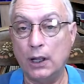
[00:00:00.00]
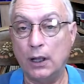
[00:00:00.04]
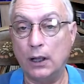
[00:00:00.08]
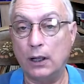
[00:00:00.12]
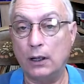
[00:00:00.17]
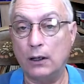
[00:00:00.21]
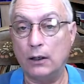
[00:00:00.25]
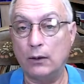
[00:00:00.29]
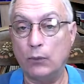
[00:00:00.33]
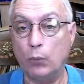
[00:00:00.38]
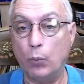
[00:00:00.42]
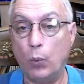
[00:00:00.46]

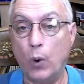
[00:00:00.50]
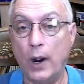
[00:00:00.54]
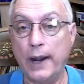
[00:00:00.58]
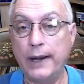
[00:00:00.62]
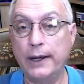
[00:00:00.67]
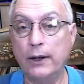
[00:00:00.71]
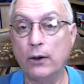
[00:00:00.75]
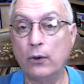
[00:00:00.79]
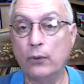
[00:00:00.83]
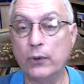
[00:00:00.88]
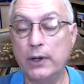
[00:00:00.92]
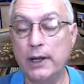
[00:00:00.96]
wait on
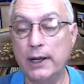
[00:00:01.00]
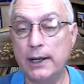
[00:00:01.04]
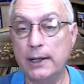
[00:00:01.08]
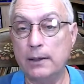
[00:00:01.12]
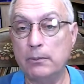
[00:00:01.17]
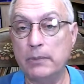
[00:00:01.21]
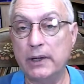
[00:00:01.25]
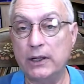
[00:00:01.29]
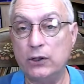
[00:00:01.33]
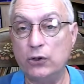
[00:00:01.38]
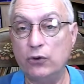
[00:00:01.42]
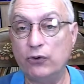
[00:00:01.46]
Him and you
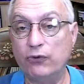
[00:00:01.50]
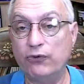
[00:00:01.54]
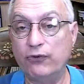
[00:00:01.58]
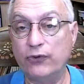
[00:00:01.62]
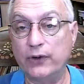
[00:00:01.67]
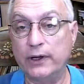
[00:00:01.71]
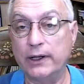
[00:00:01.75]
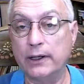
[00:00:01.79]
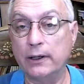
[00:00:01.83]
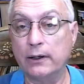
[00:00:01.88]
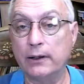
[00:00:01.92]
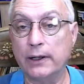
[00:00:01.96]
fear
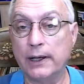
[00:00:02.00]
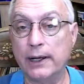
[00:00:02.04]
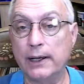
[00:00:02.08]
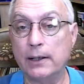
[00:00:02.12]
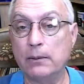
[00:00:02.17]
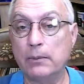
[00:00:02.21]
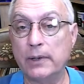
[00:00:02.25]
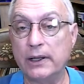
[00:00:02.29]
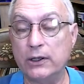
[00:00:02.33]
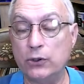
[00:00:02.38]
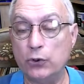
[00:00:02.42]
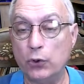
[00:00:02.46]
Him and you
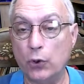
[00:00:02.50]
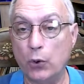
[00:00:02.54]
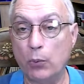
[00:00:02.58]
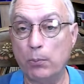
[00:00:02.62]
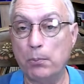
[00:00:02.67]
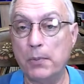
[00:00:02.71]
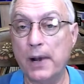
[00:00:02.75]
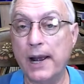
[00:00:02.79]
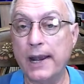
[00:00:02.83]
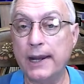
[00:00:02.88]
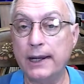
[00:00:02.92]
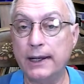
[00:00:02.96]
obey
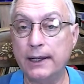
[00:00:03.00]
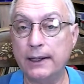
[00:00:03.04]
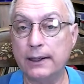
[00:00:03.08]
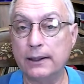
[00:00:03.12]
Him,